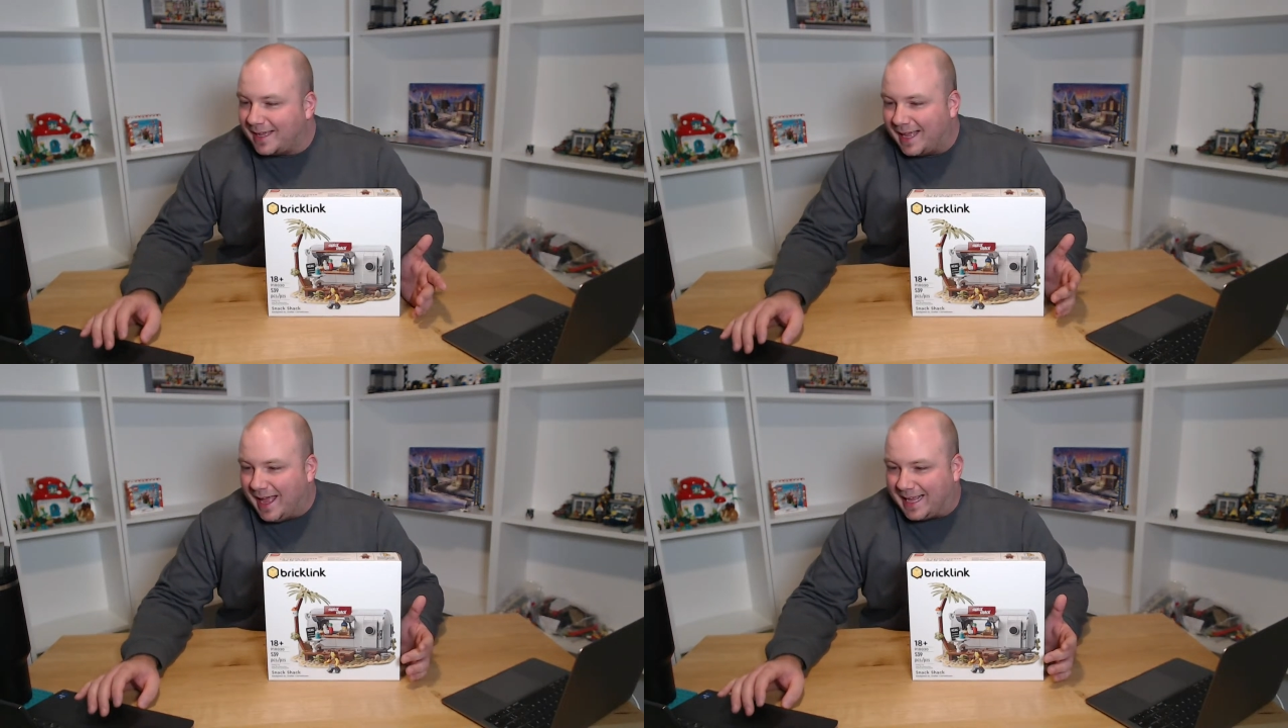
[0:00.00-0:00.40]

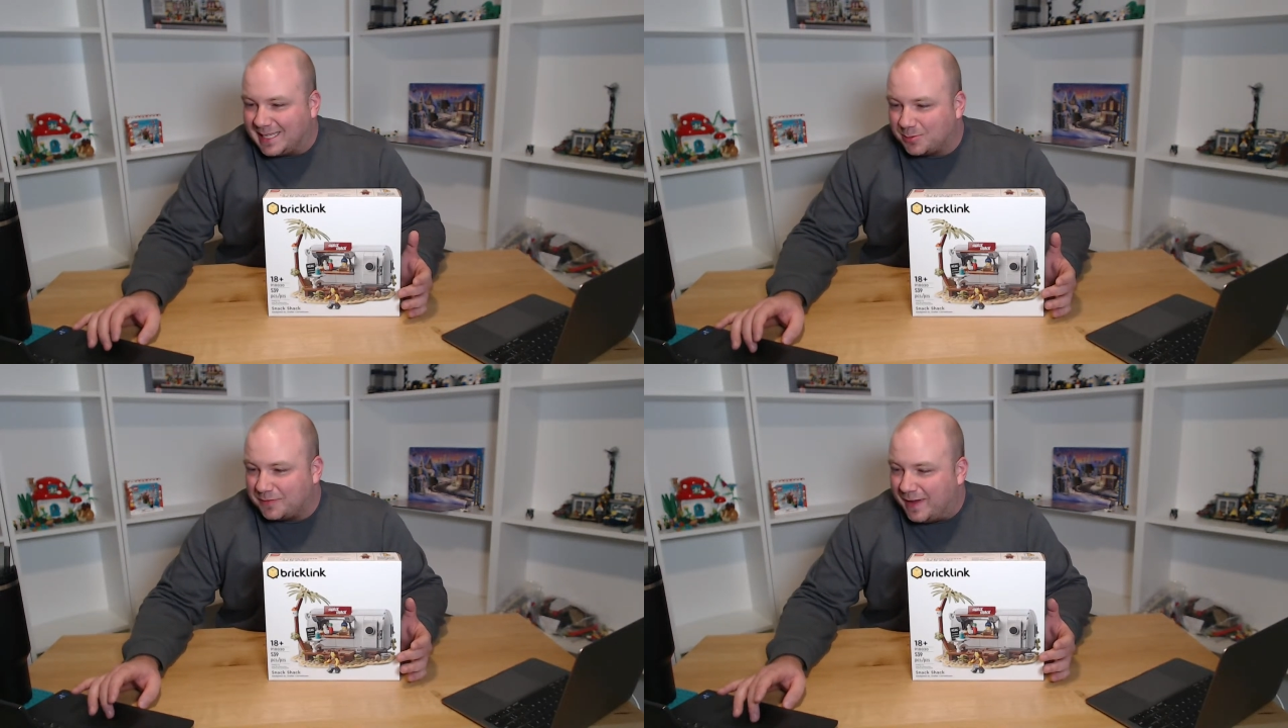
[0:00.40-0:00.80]
I
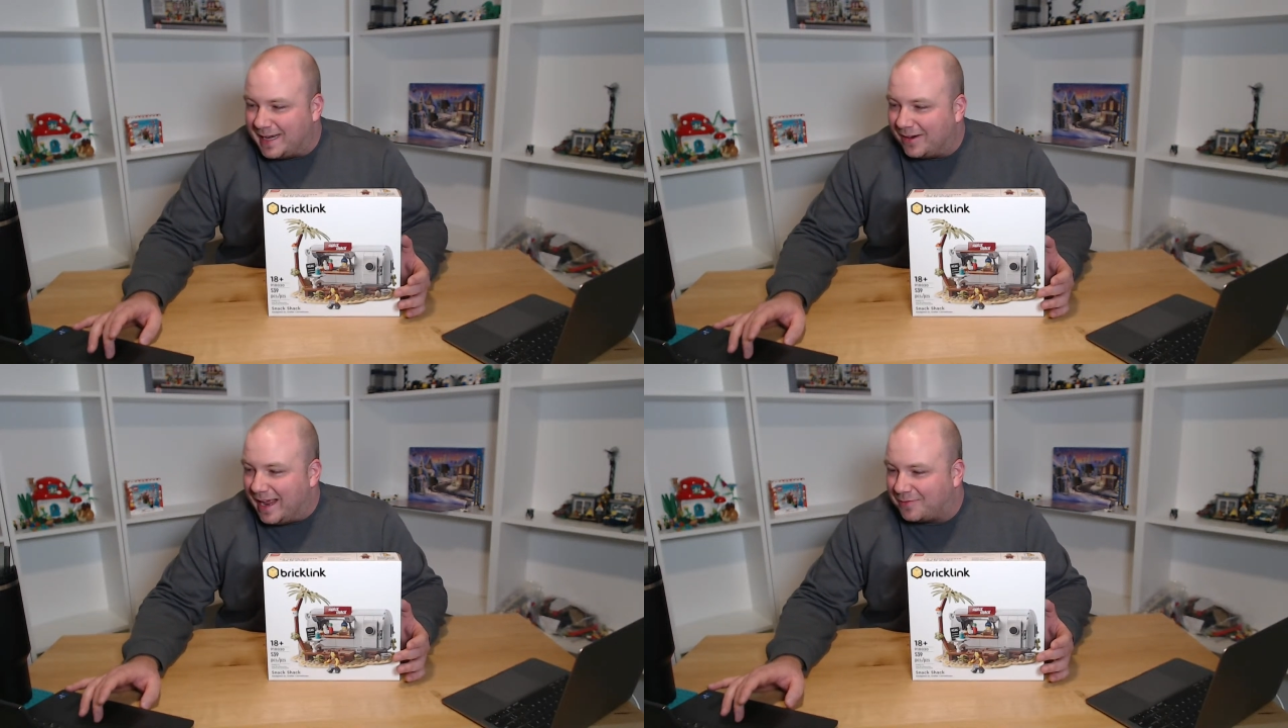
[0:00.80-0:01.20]
guess we'll find
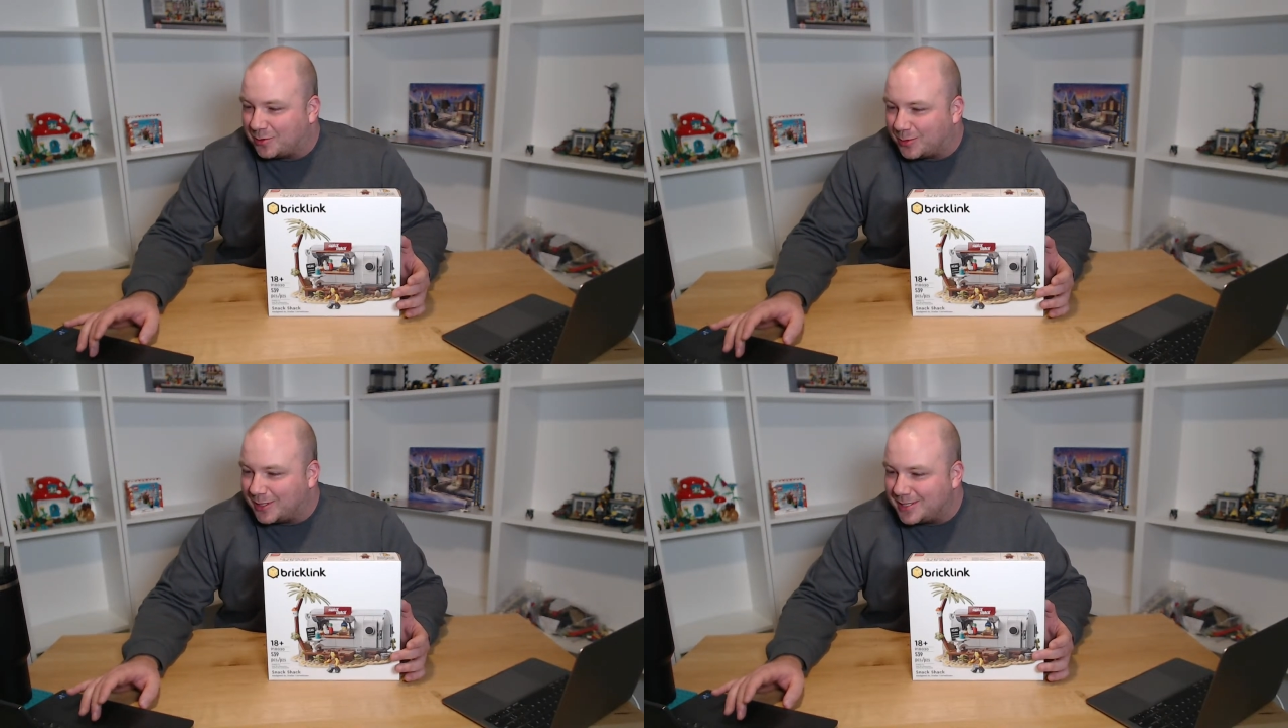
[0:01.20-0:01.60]
out
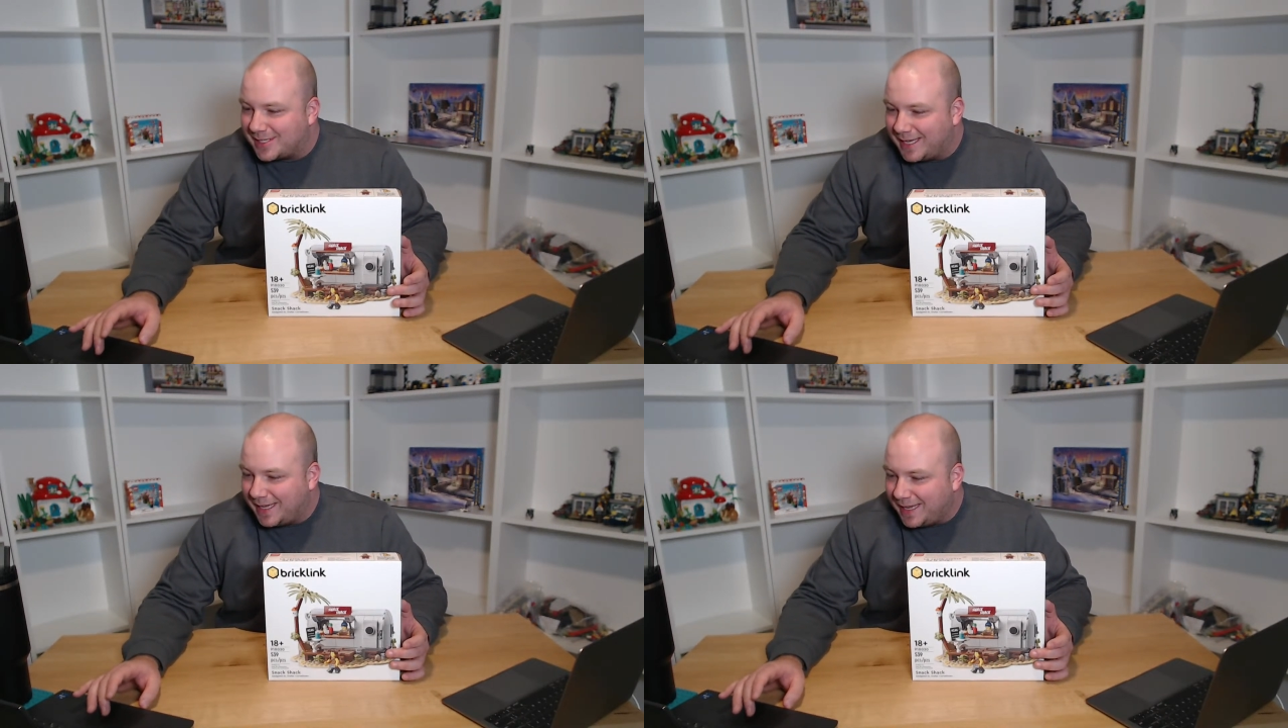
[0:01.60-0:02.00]
afterwards.
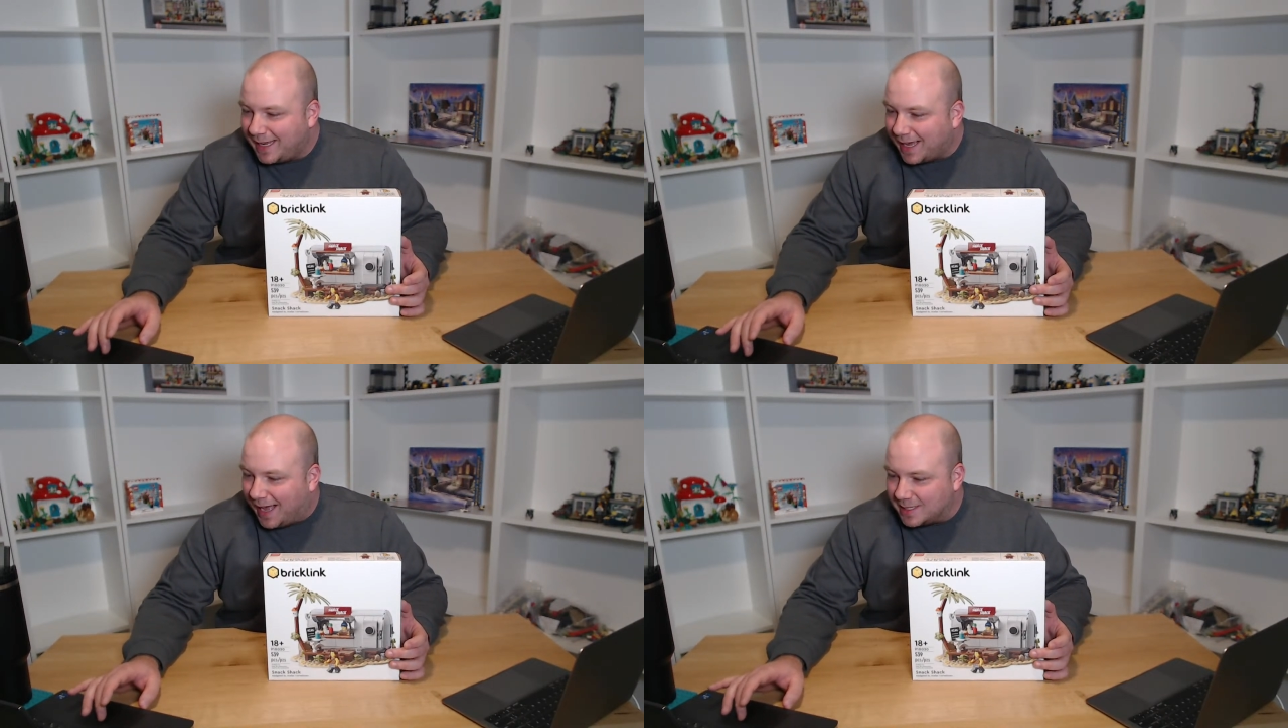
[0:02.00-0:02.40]

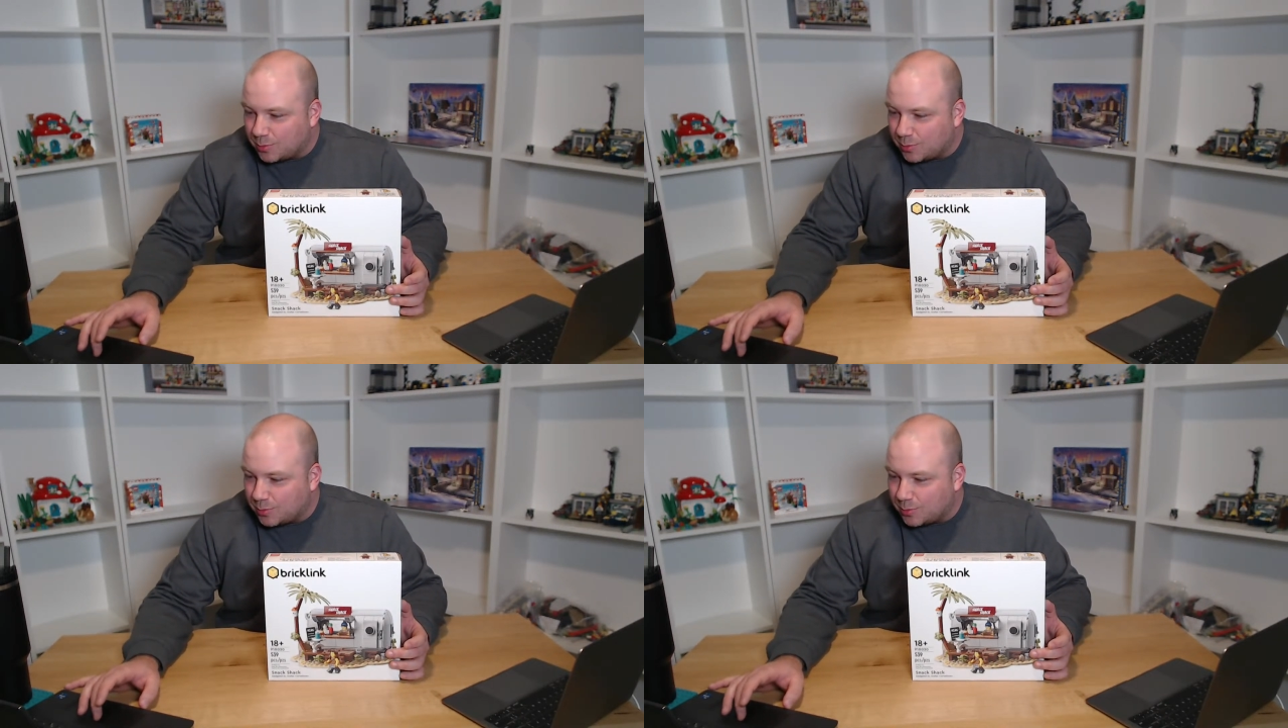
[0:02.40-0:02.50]
So